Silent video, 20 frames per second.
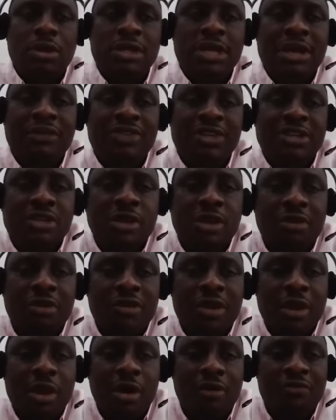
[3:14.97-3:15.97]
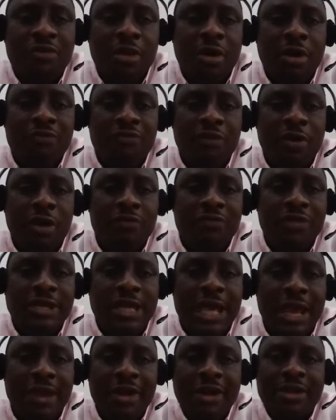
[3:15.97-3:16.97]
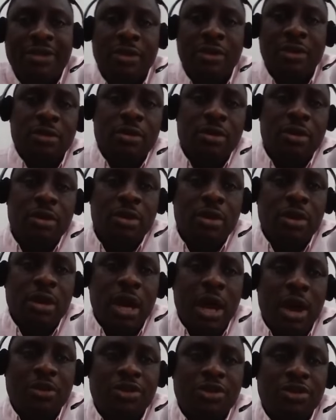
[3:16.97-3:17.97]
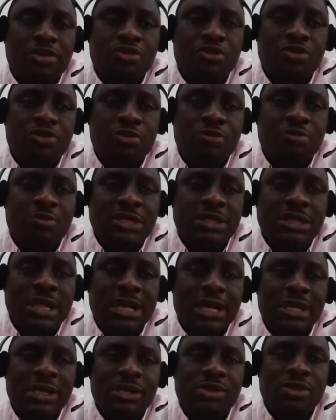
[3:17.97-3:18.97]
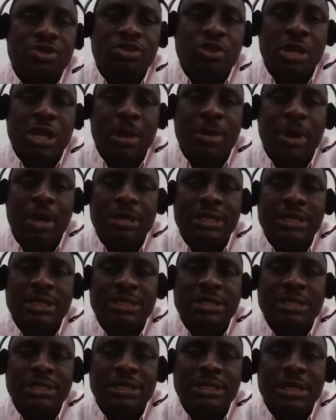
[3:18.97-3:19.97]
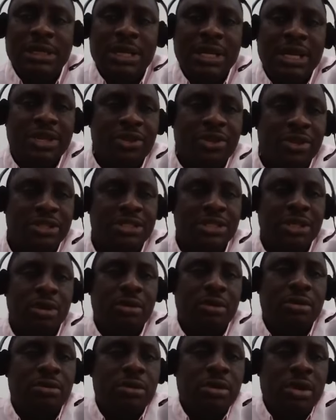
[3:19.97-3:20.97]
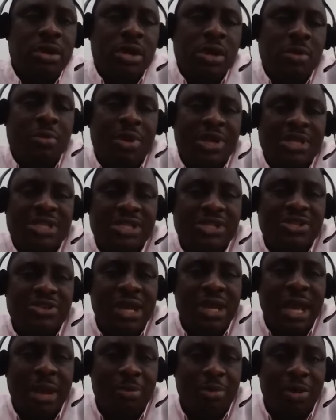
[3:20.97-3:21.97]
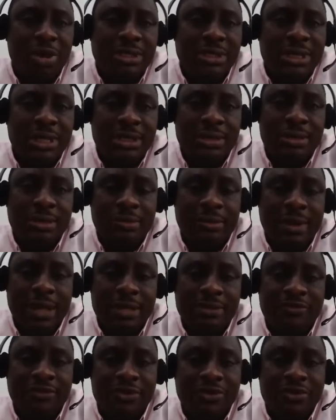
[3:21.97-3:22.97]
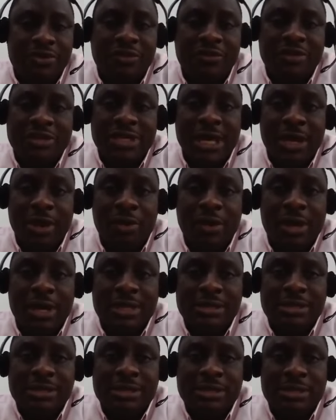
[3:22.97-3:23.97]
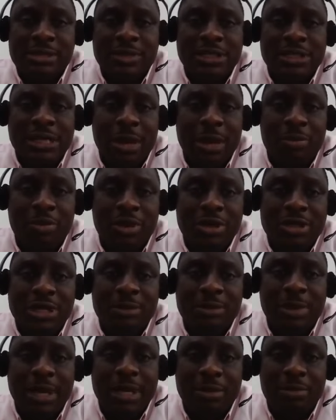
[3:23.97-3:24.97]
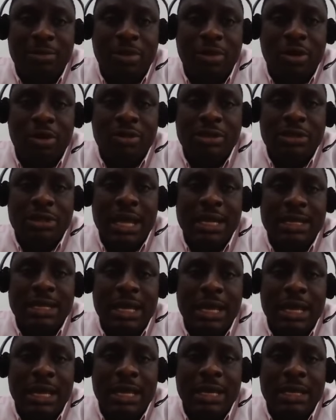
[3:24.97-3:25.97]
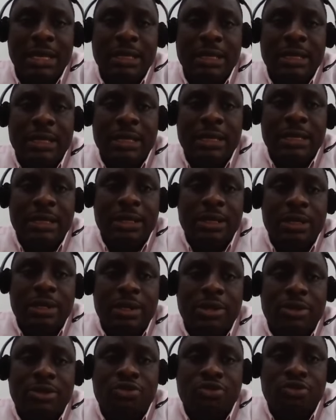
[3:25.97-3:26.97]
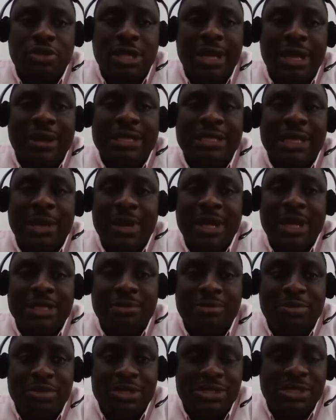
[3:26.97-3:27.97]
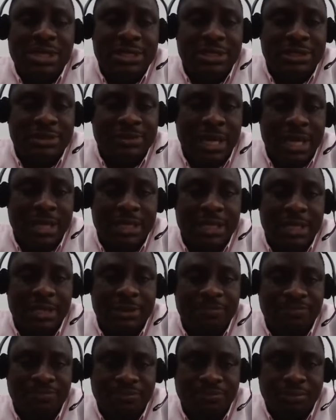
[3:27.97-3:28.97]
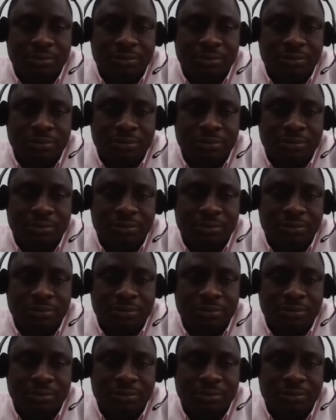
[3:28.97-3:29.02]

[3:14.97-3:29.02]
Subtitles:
a director, I'll just basically talk about this in a nutshell. Person duly appointed, right? For those of us that are lawyers, basically appointed by the board either to direct and manage the business. And then